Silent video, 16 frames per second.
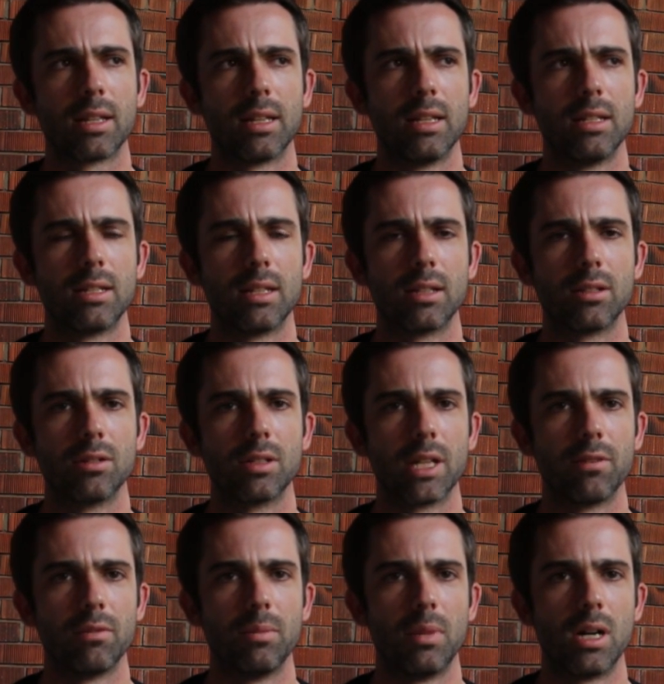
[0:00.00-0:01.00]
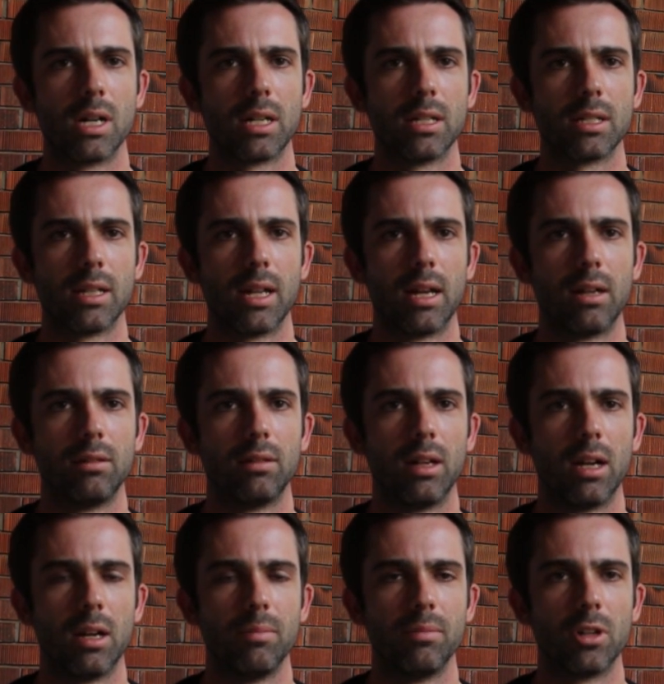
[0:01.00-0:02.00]
I think it's 6 or 7 markets now
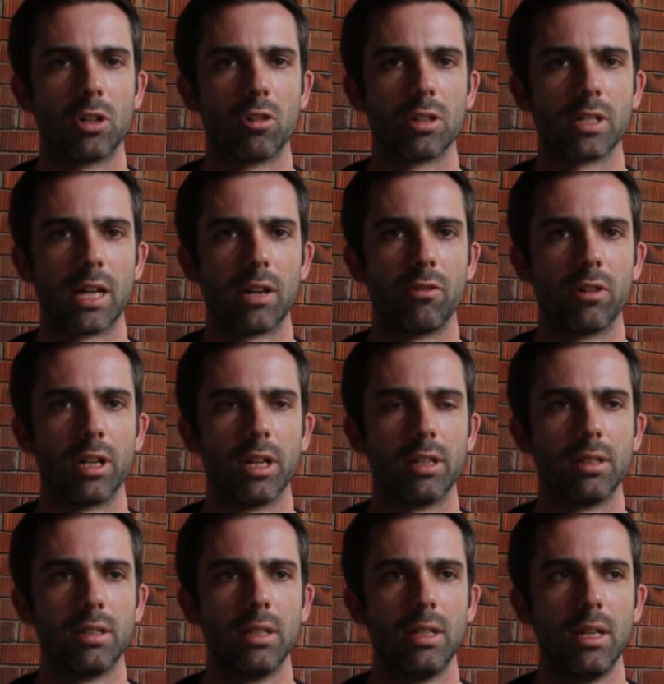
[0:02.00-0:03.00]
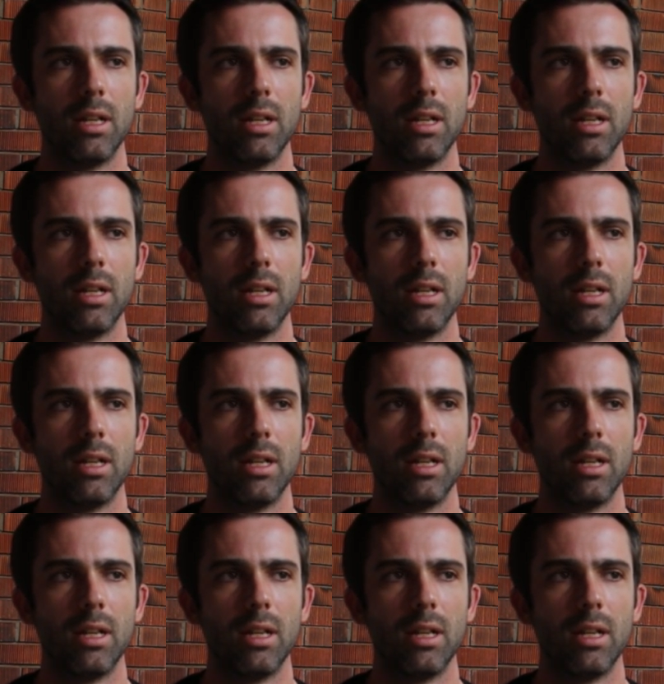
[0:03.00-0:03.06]
across Africa.